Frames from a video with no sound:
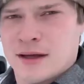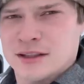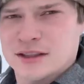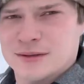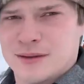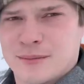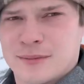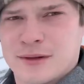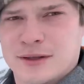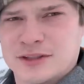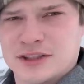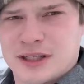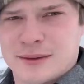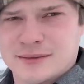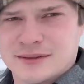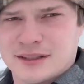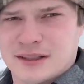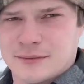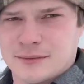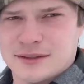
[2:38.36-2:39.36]
So my brother
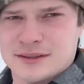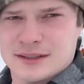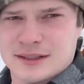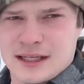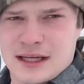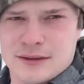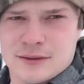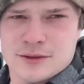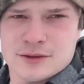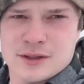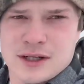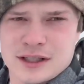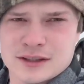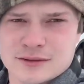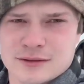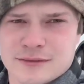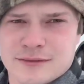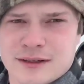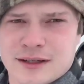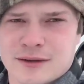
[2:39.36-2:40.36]
Jameson recently got a new truck,
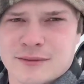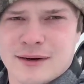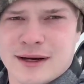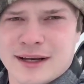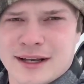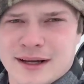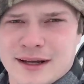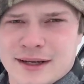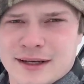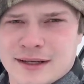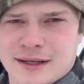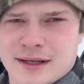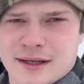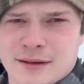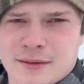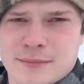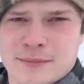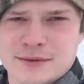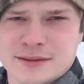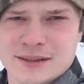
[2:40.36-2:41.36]
so I figured why not
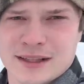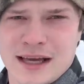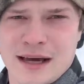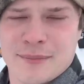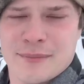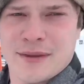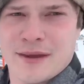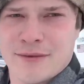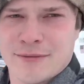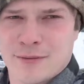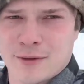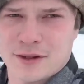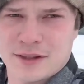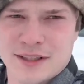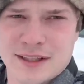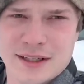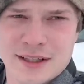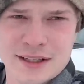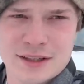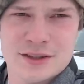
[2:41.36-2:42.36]
slap the
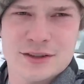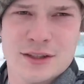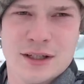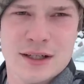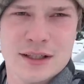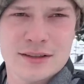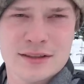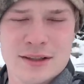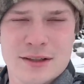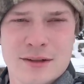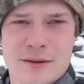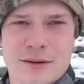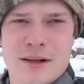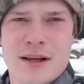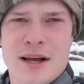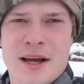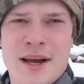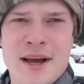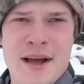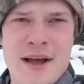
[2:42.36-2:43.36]
F14 on his truck. So
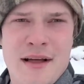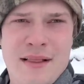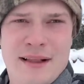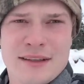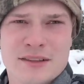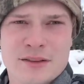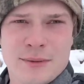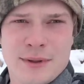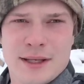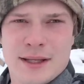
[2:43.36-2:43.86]
that's what we